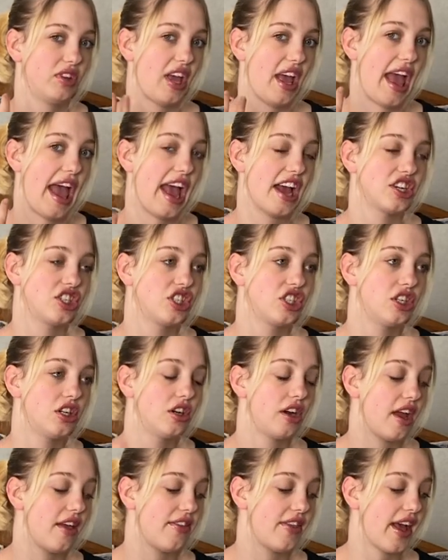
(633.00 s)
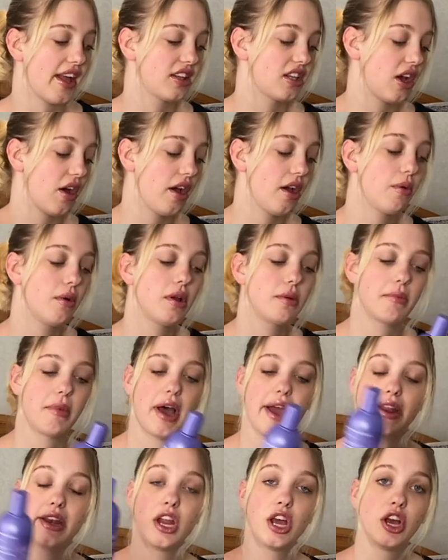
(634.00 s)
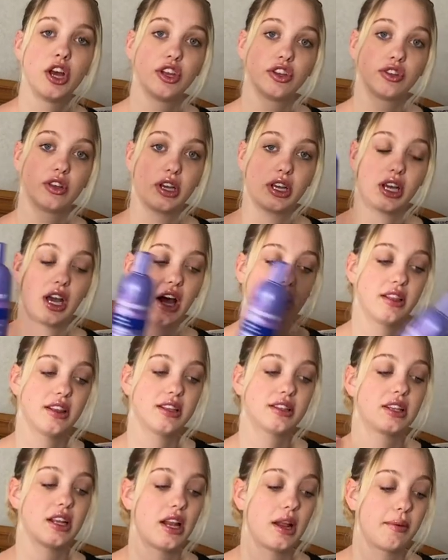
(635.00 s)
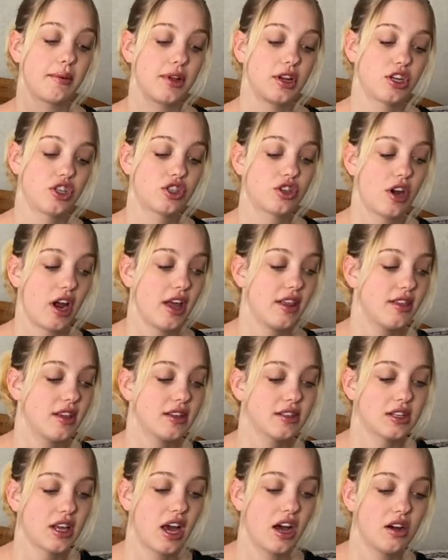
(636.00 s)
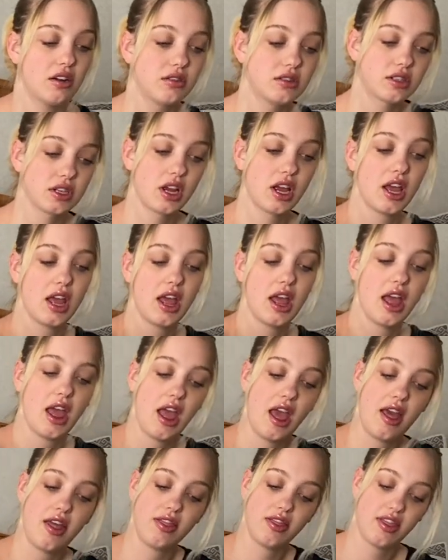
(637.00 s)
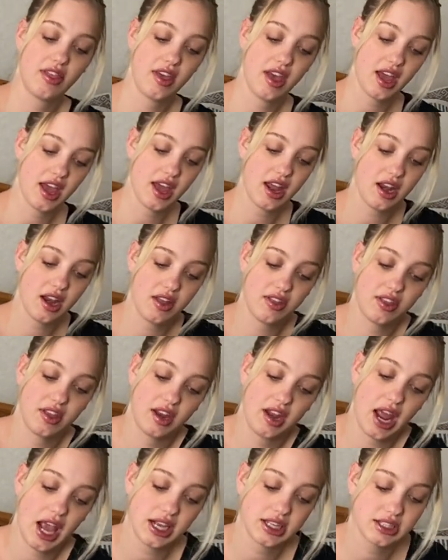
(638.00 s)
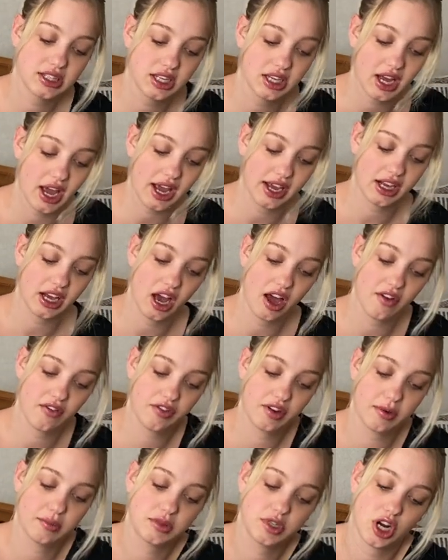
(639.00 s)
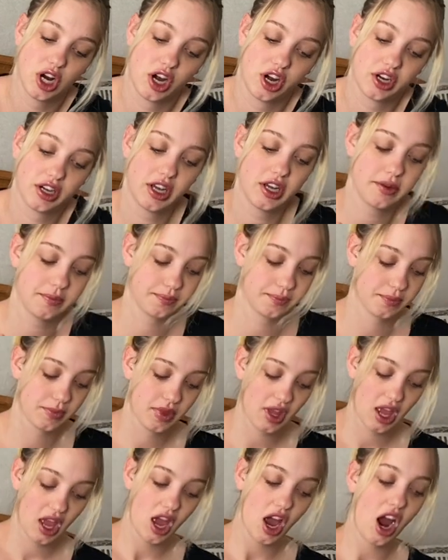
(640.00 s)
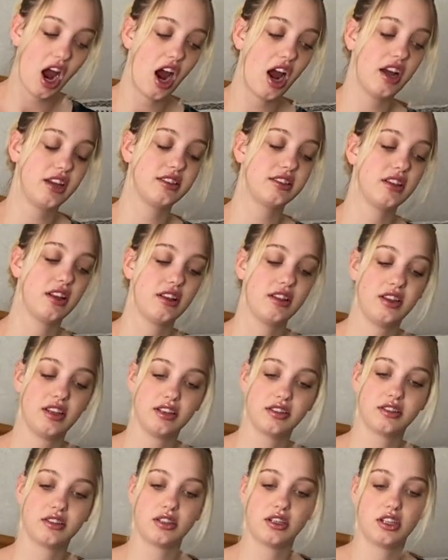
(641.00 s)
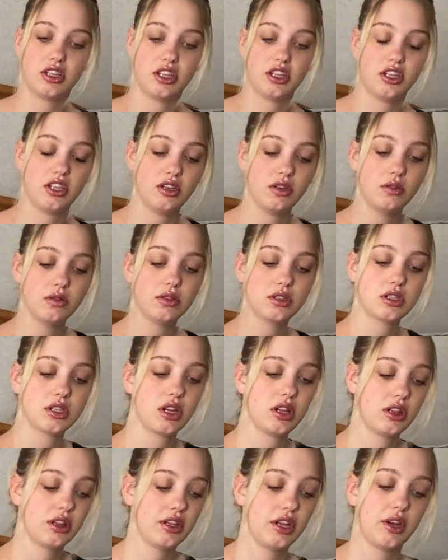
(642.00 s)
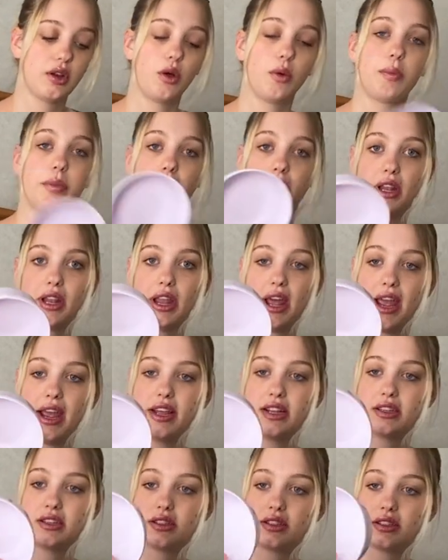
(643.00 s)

ashier, and that's how I want mine. So I got this and I'm gonna try this out. And then the next thing I got from Target is this cute little plate.